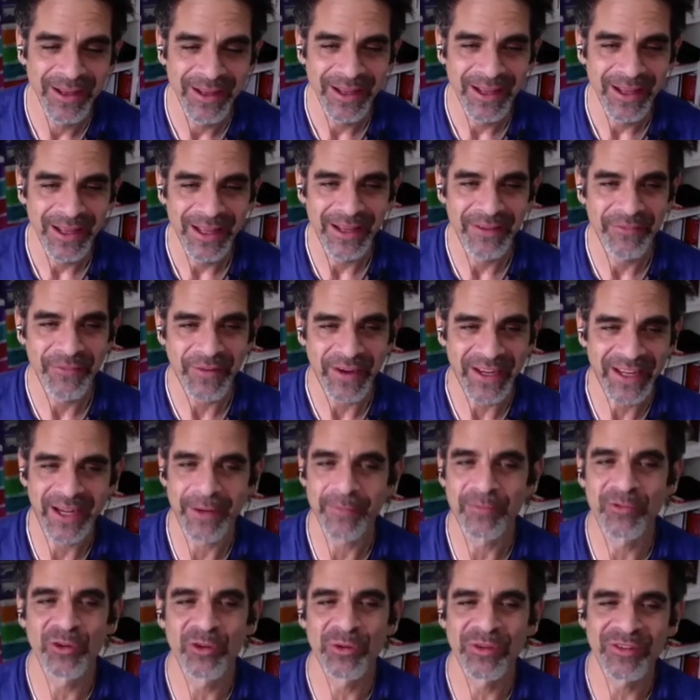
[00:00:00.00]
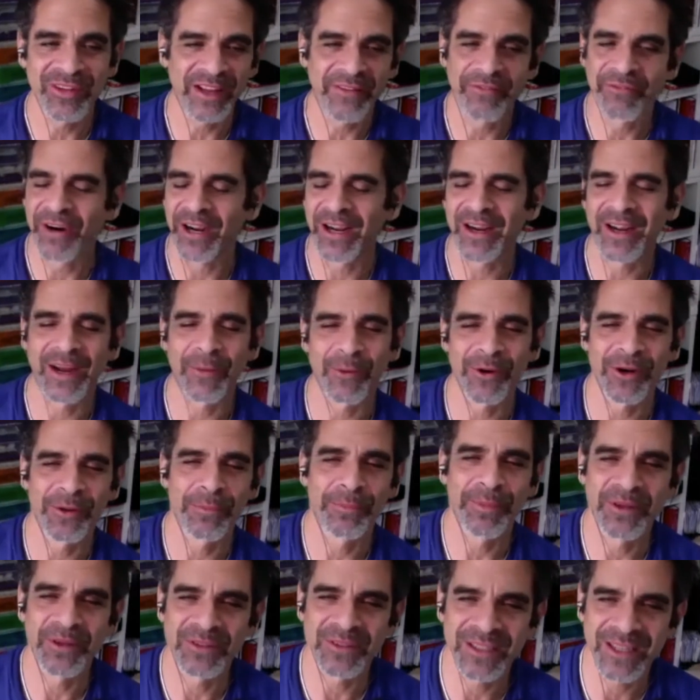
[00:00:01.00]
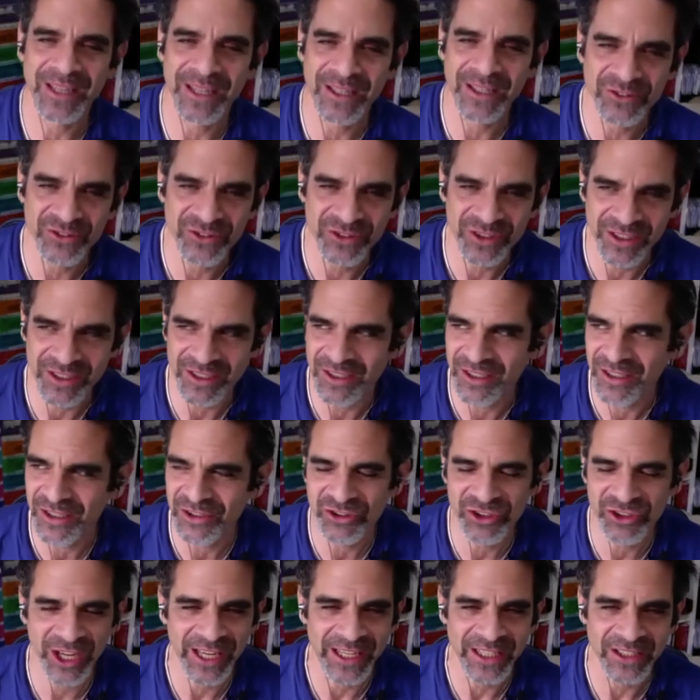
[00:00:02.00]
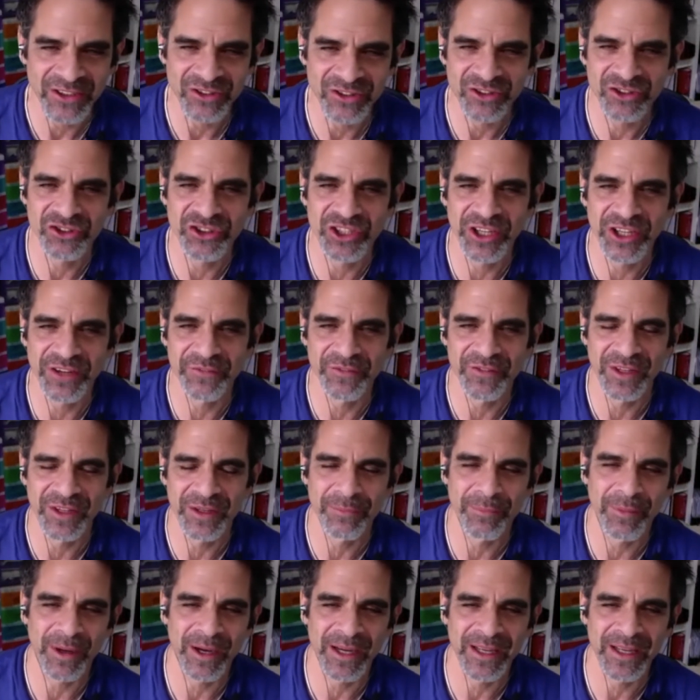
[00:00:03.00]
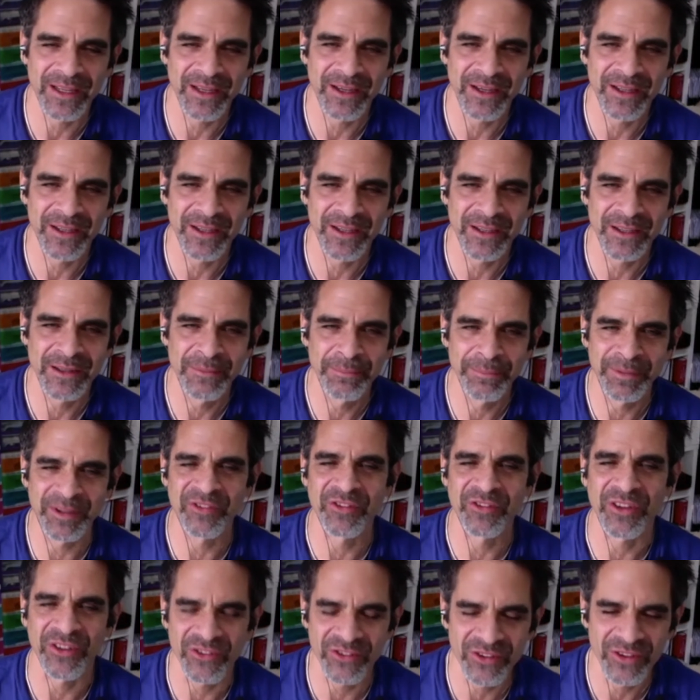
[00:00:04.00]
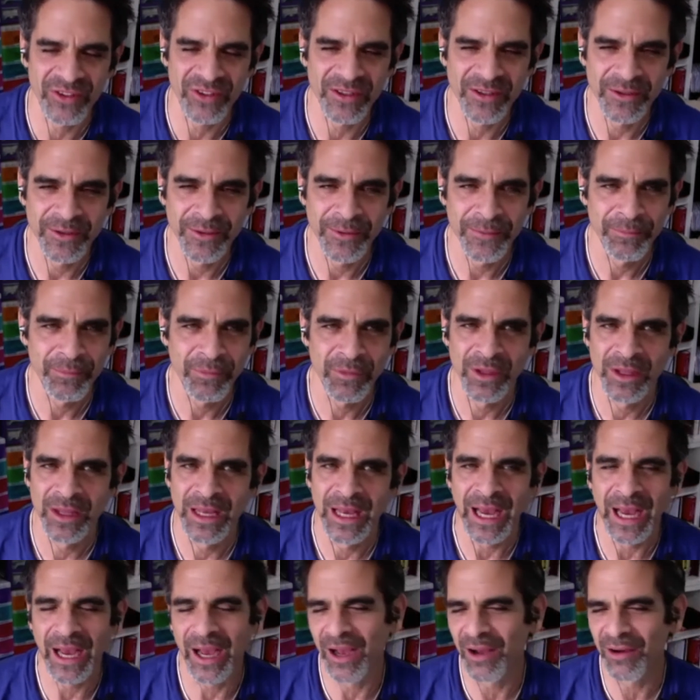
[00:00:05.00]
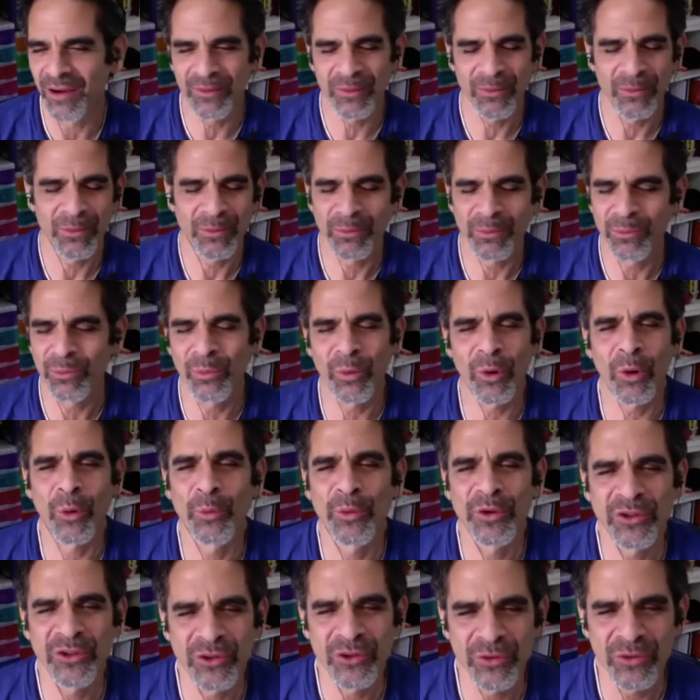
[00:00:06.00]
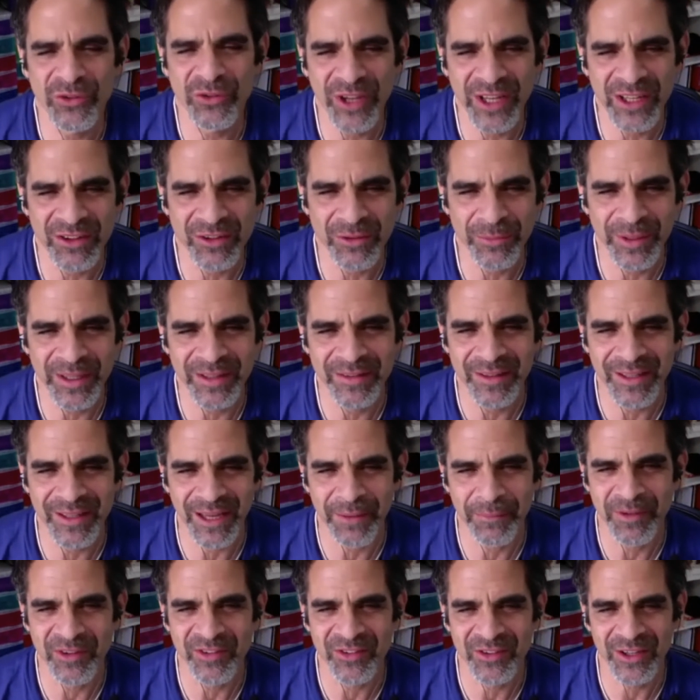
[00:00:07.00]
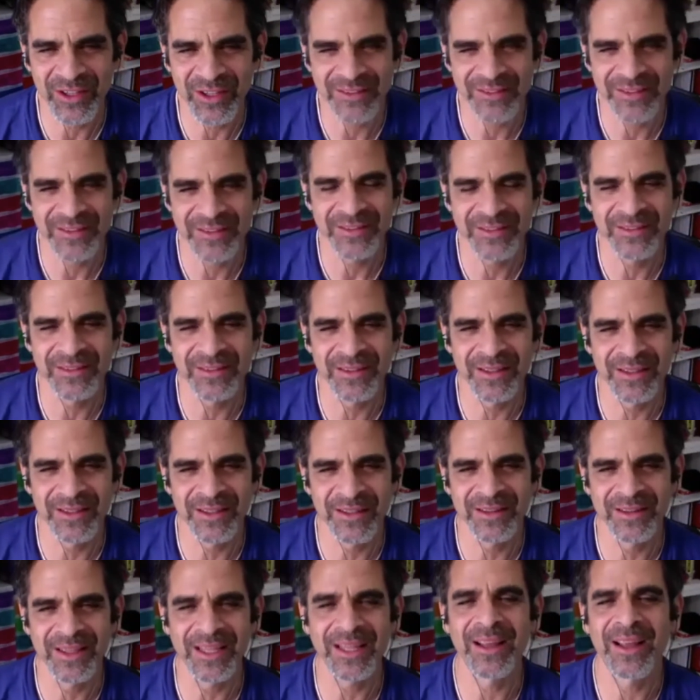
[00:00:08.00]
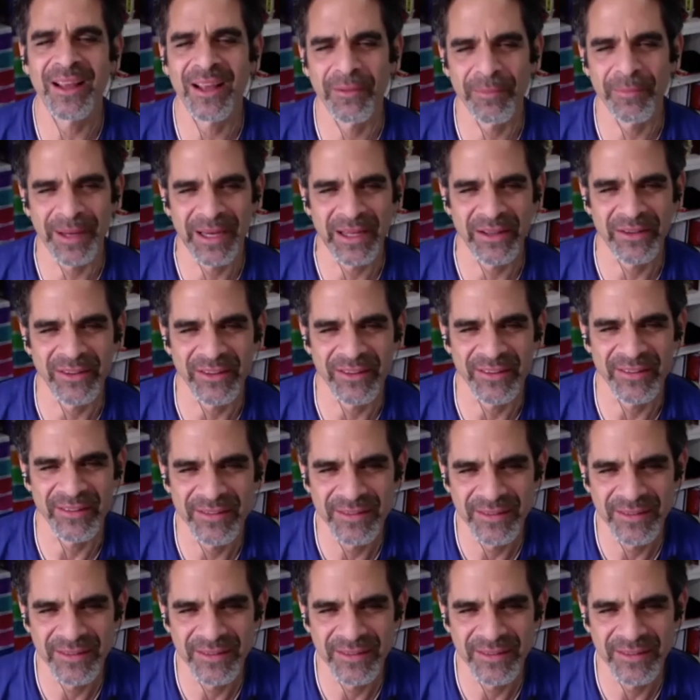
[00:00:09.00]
If I come to you and say, Frank, I want to build a culture change and shift in my business, what would you say to me to get me started thinking about this?